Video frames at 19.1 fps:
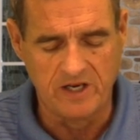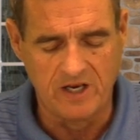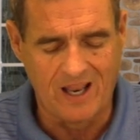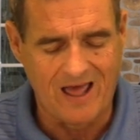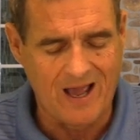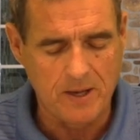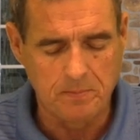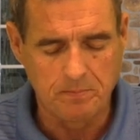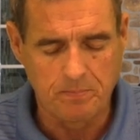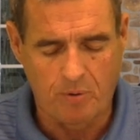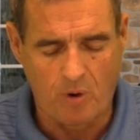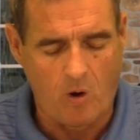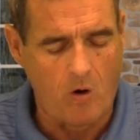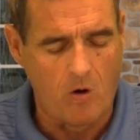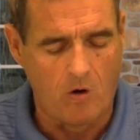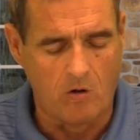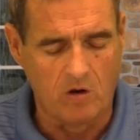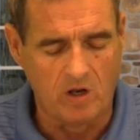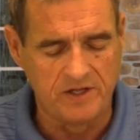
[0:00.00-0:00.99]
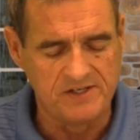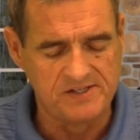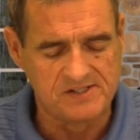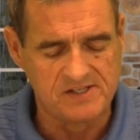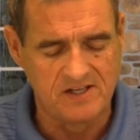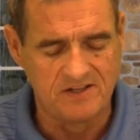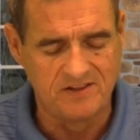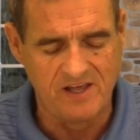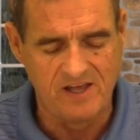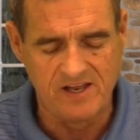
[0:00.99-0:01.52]
And like Paul, he
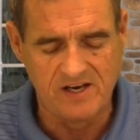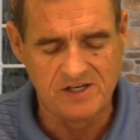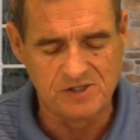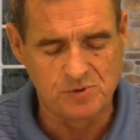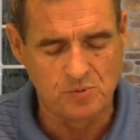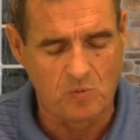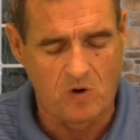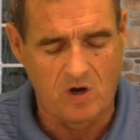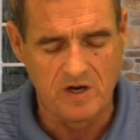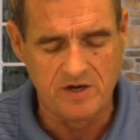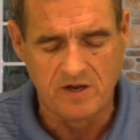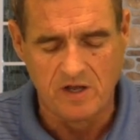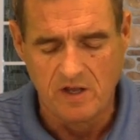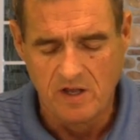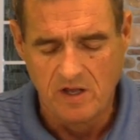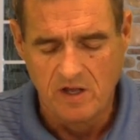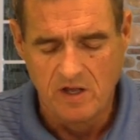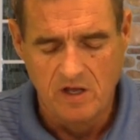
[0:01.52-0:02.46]
said, that is what